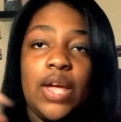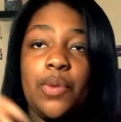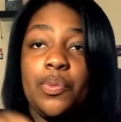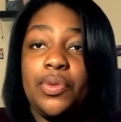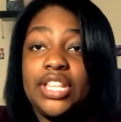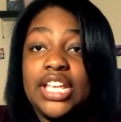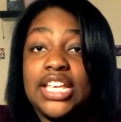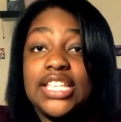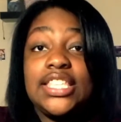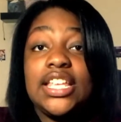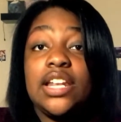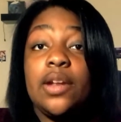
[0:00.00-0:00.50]
Like
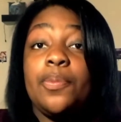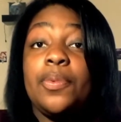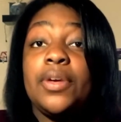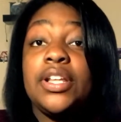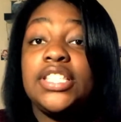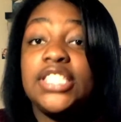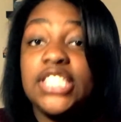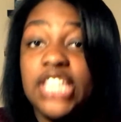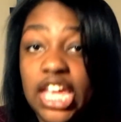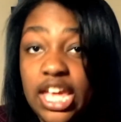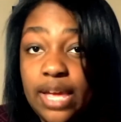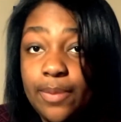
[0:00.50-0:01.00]
when they set up a
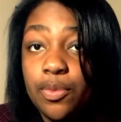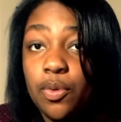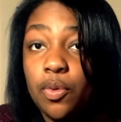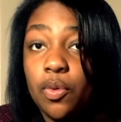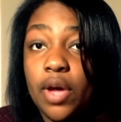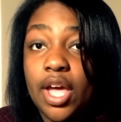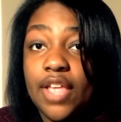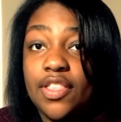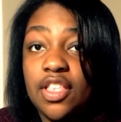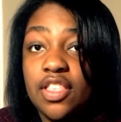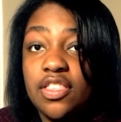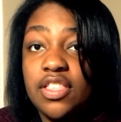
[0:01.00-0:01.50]

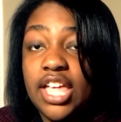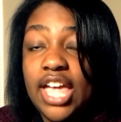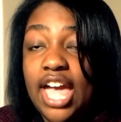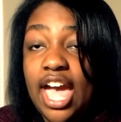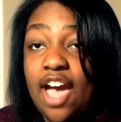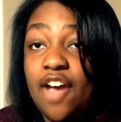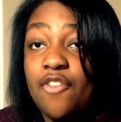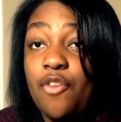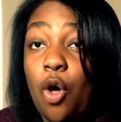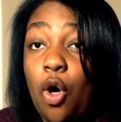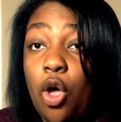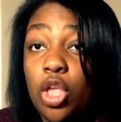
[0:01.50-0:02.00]
table and then they
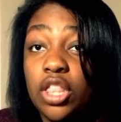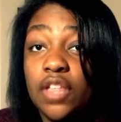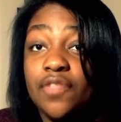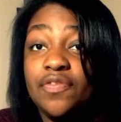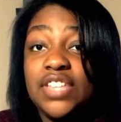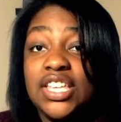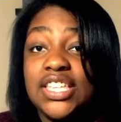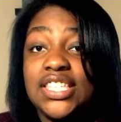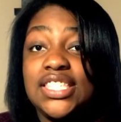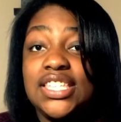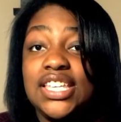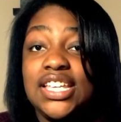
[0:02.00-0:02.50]
have all of
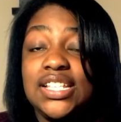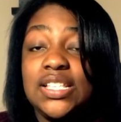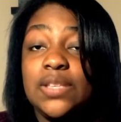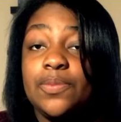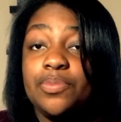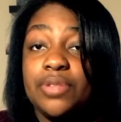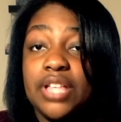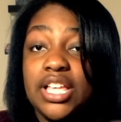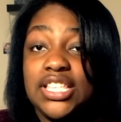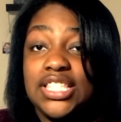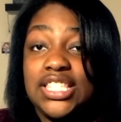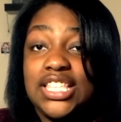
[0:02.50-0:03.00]
these seats
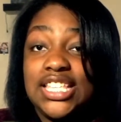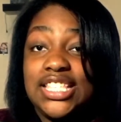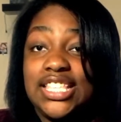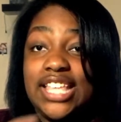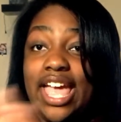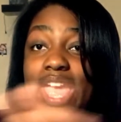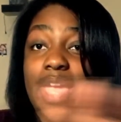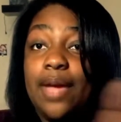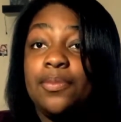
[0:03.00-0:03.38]
plus this